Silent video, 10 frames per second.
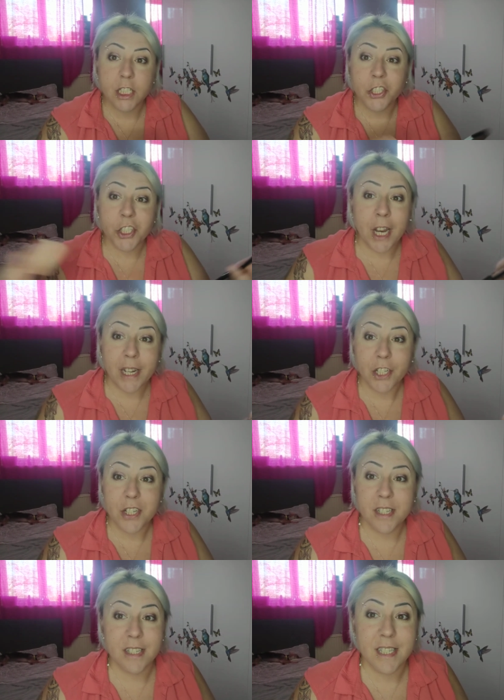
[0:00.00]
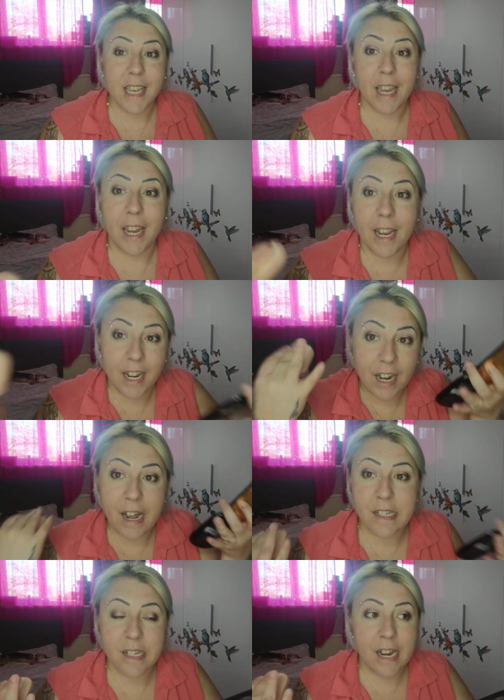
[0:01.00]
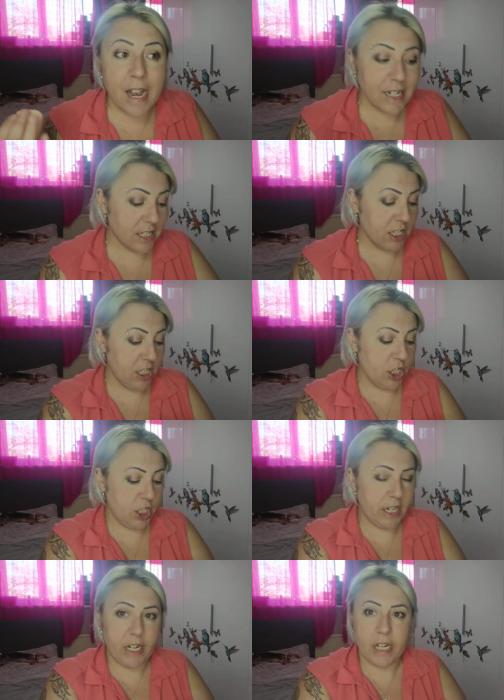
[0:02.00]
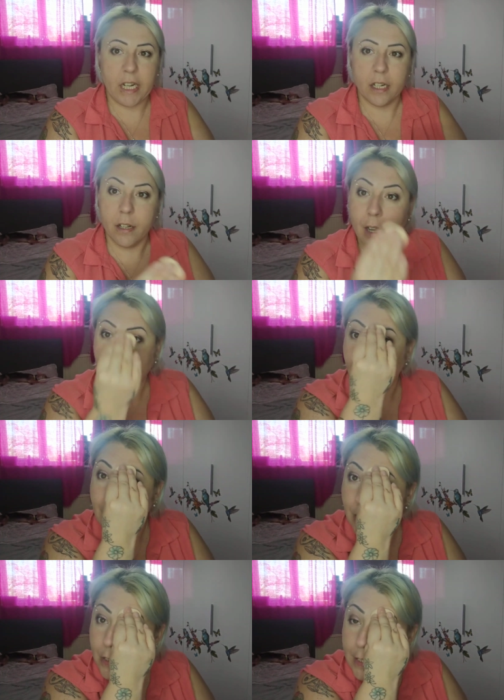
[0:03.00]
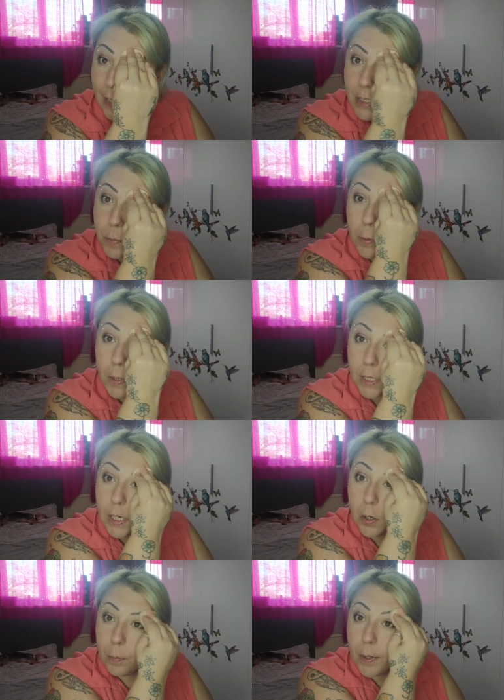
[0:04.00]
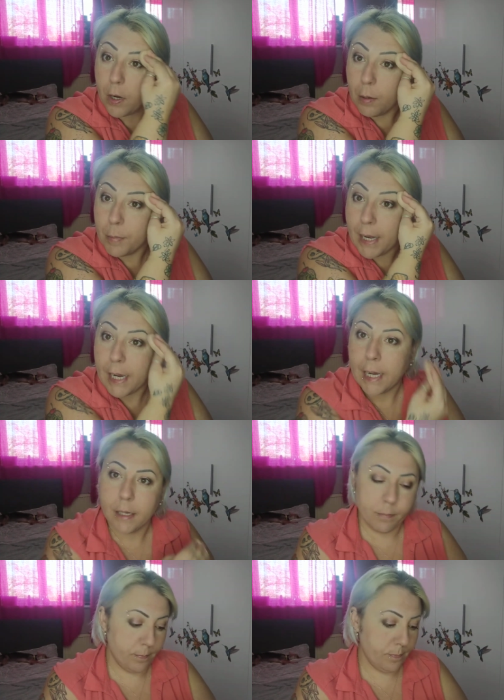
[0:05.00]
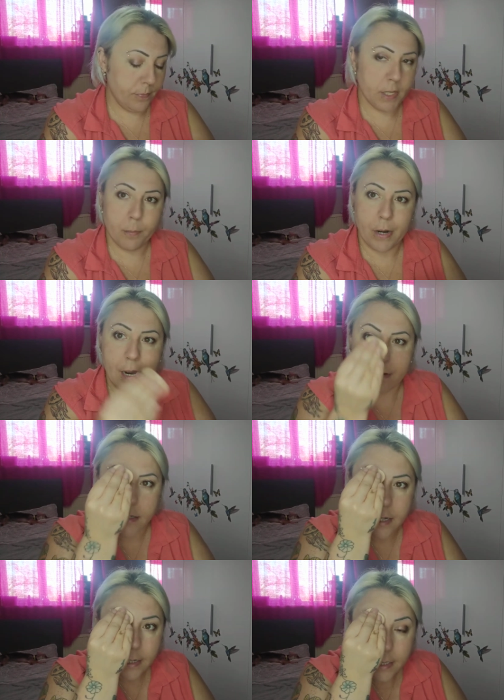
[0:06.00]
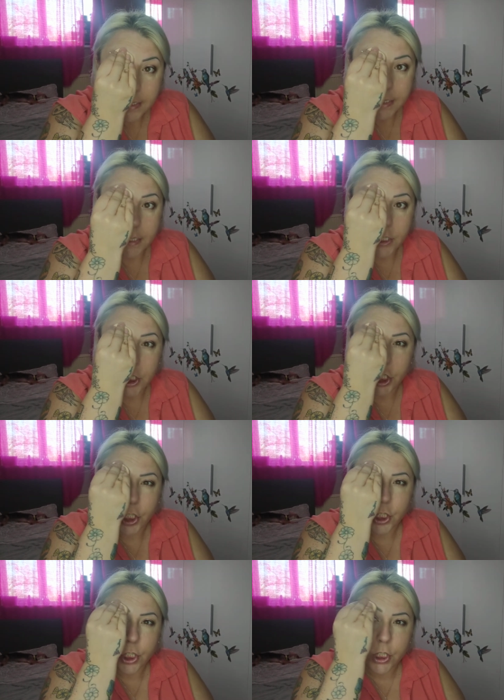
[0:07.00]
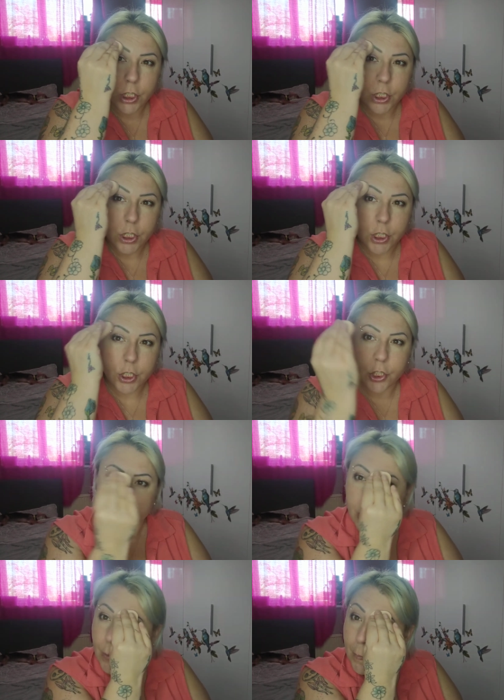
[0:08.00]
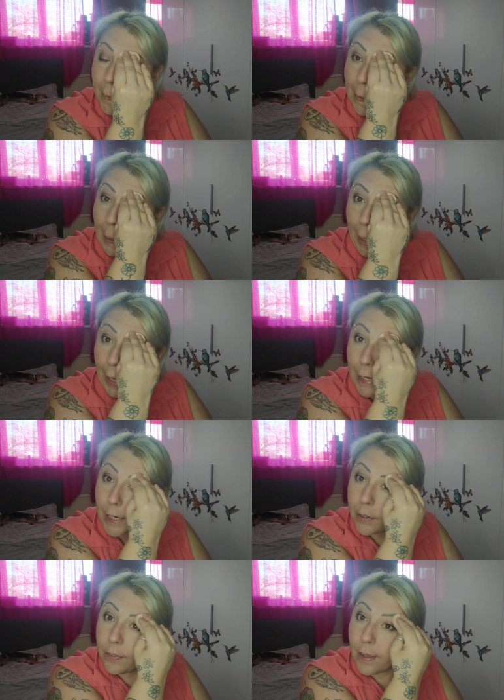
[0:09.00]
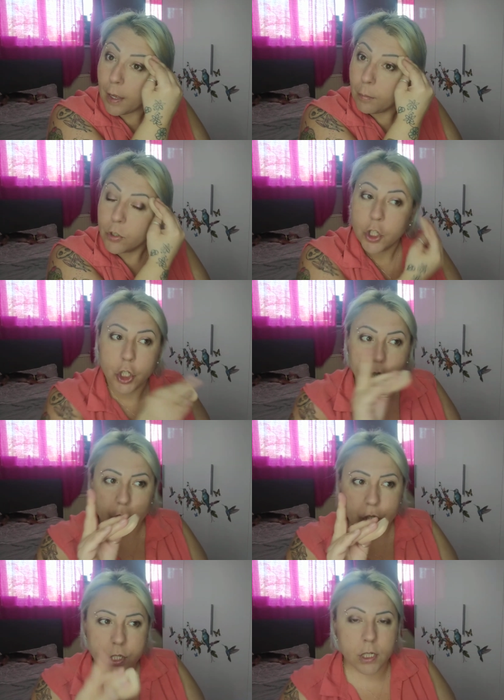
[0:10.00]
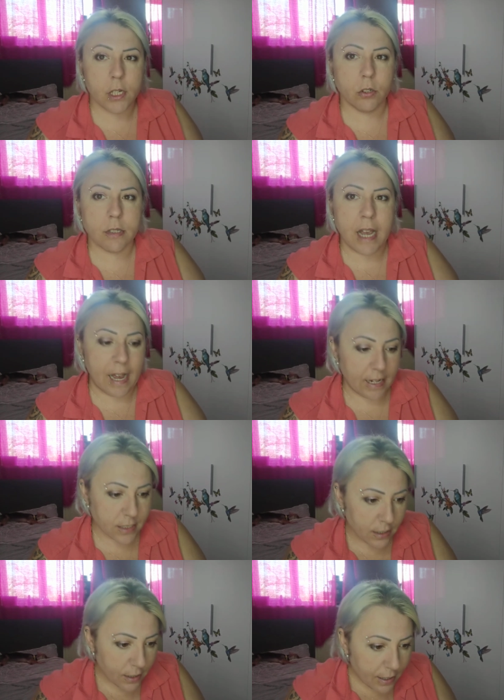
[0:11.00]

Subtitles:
changes the skin and has a nice sheen. And then I just like to put a little bit on my eyebrows, just to lighten them just a little tad,